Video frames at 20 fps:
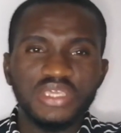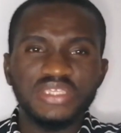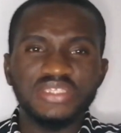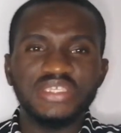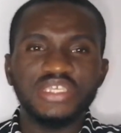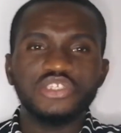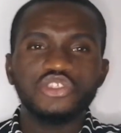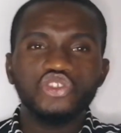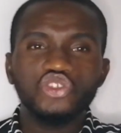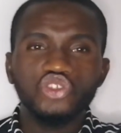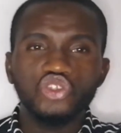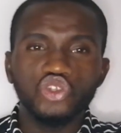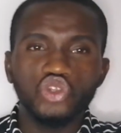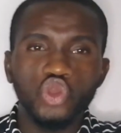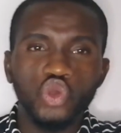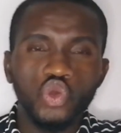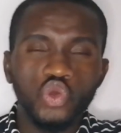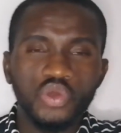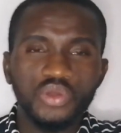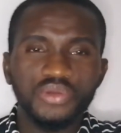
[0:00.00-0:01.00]
is a
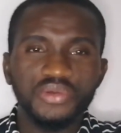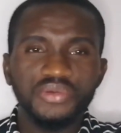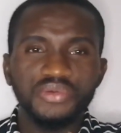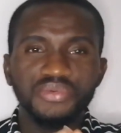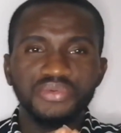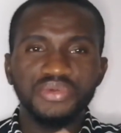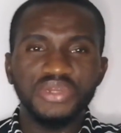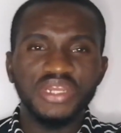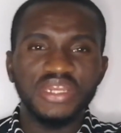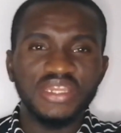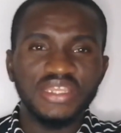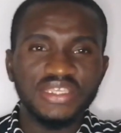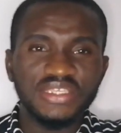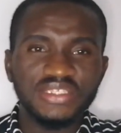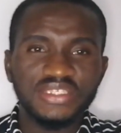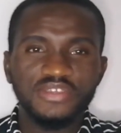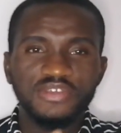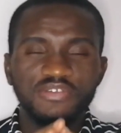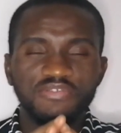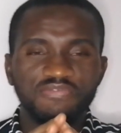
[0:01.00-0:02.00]
slow
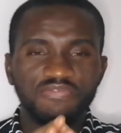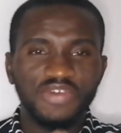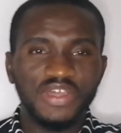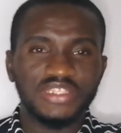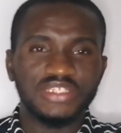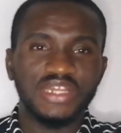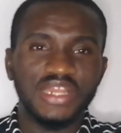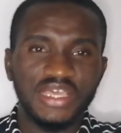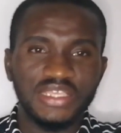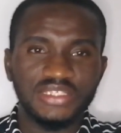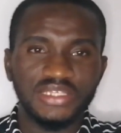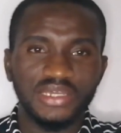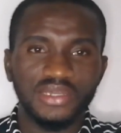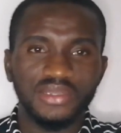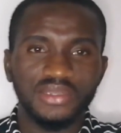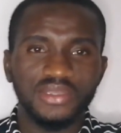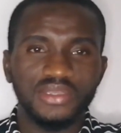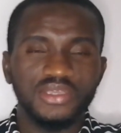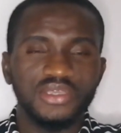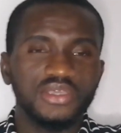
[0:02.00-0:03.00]
release fertilizer.
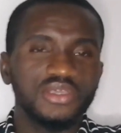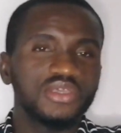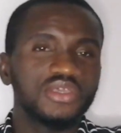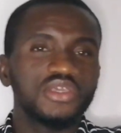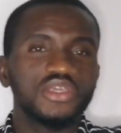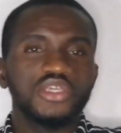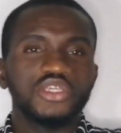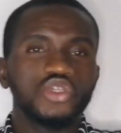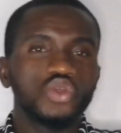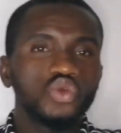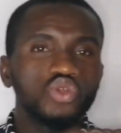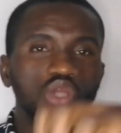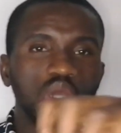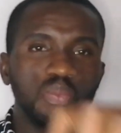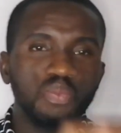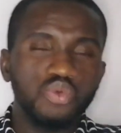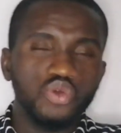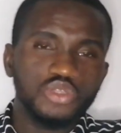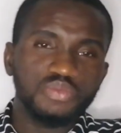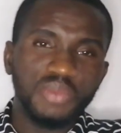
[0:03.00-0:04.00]
You will
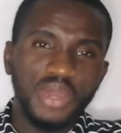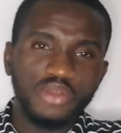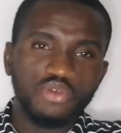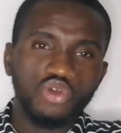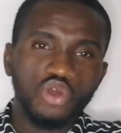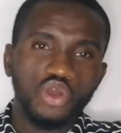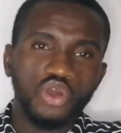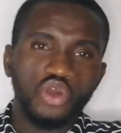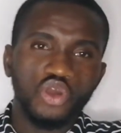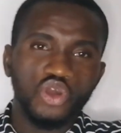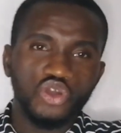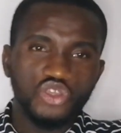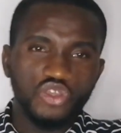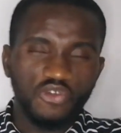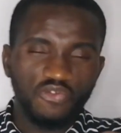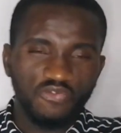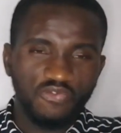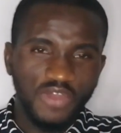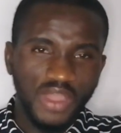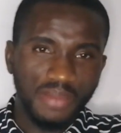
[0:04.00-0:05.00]
not put manure on your
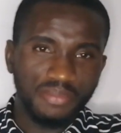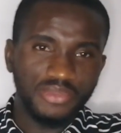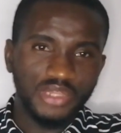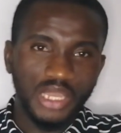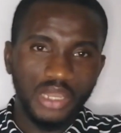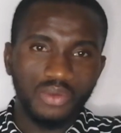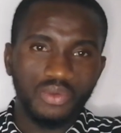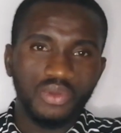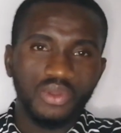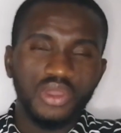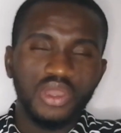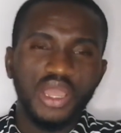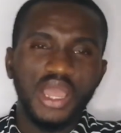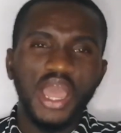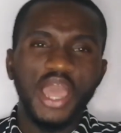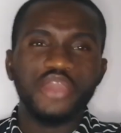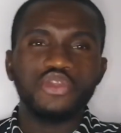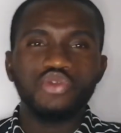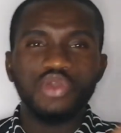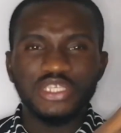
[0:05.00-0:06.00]
farm now
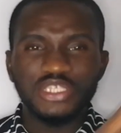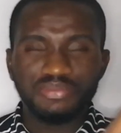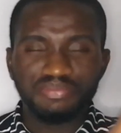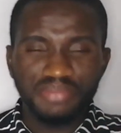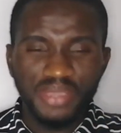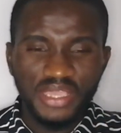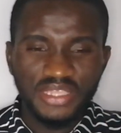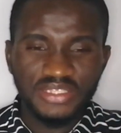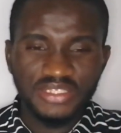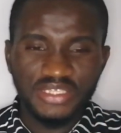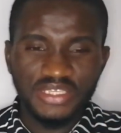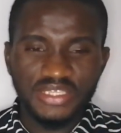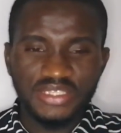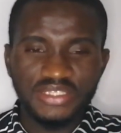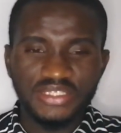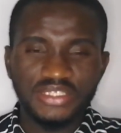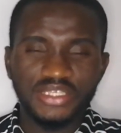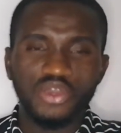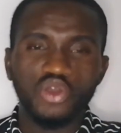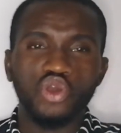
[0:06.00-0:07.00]
and you expect
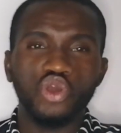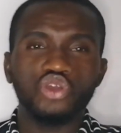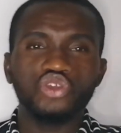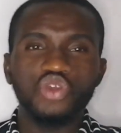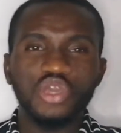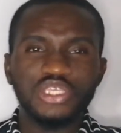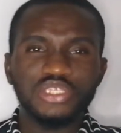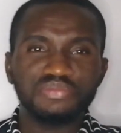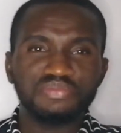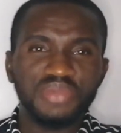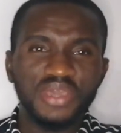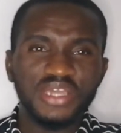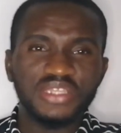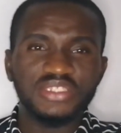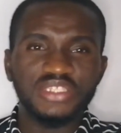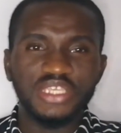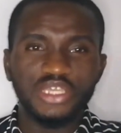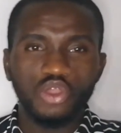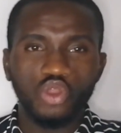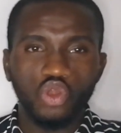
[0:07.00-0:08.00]
it, or you expect
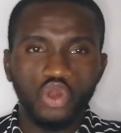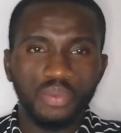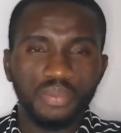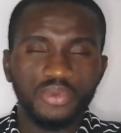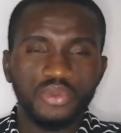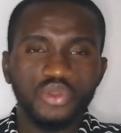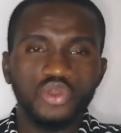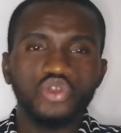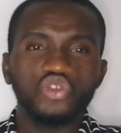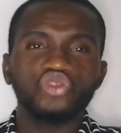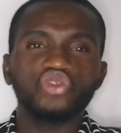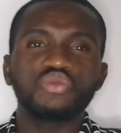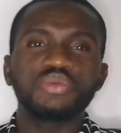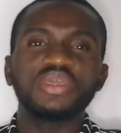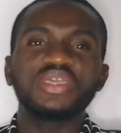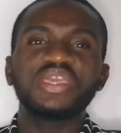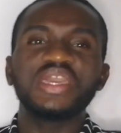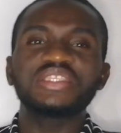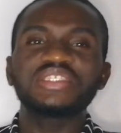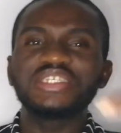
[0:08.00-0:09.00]
the crop to be
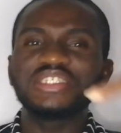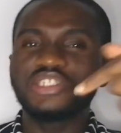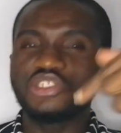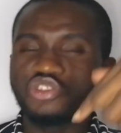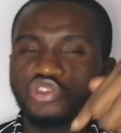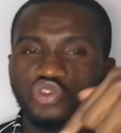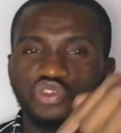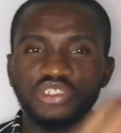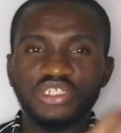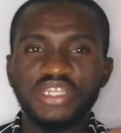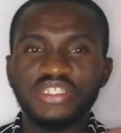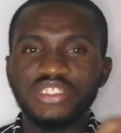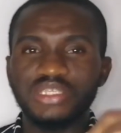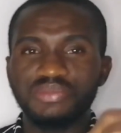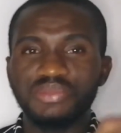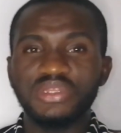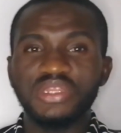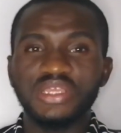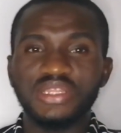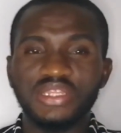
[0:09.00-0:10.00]
getting the nutrient
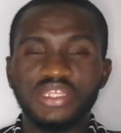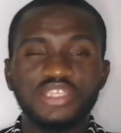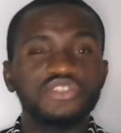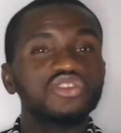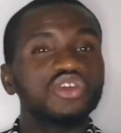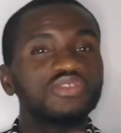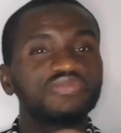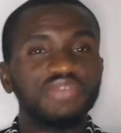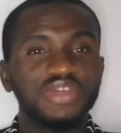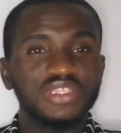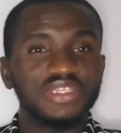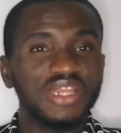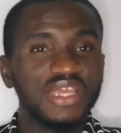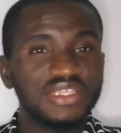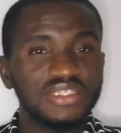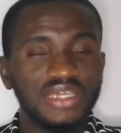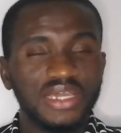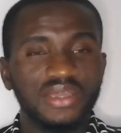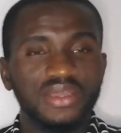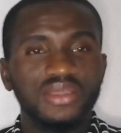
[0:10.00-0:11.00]
immediately. It's not
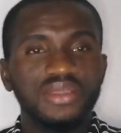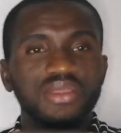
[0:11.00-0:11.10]
fertilizer.